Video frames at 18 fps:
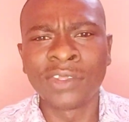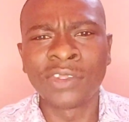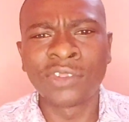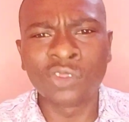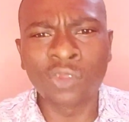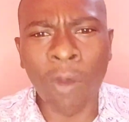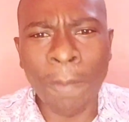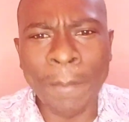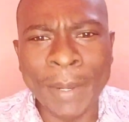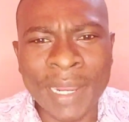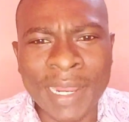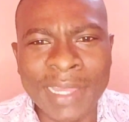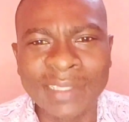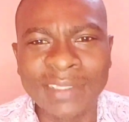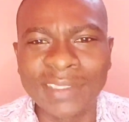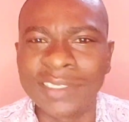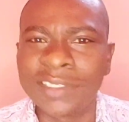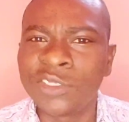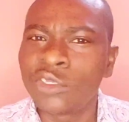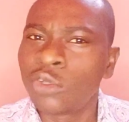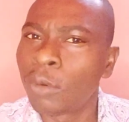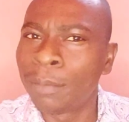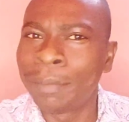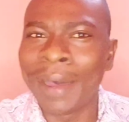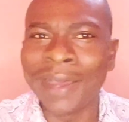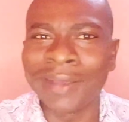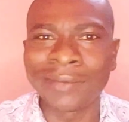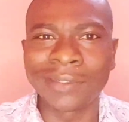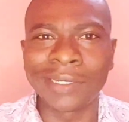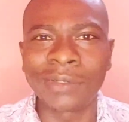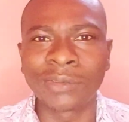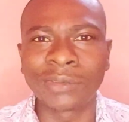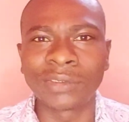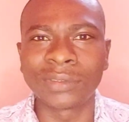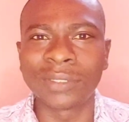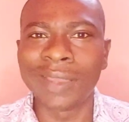Stop letting your
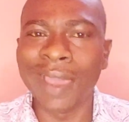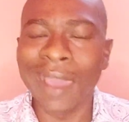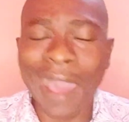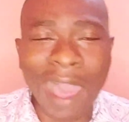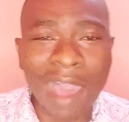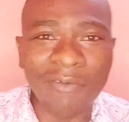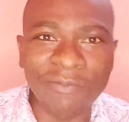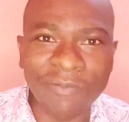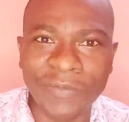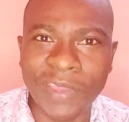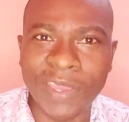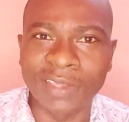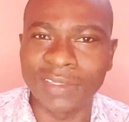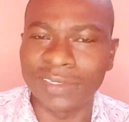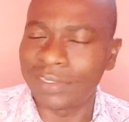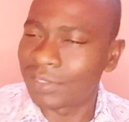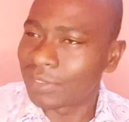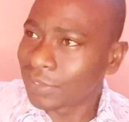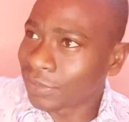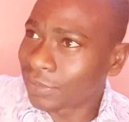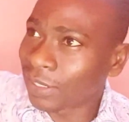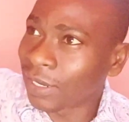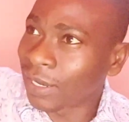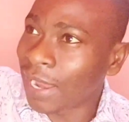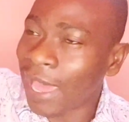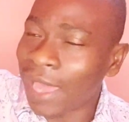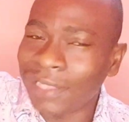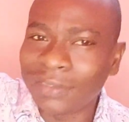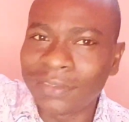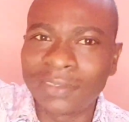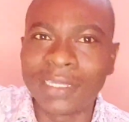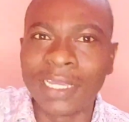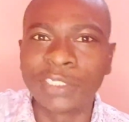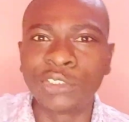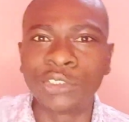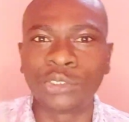background affect the lands
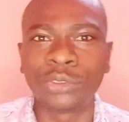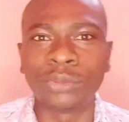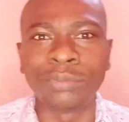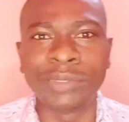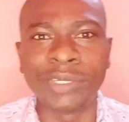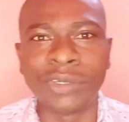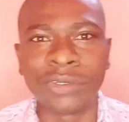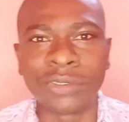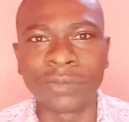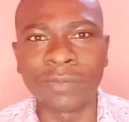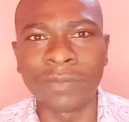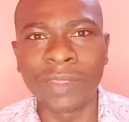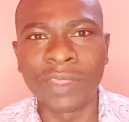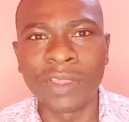that you should be on.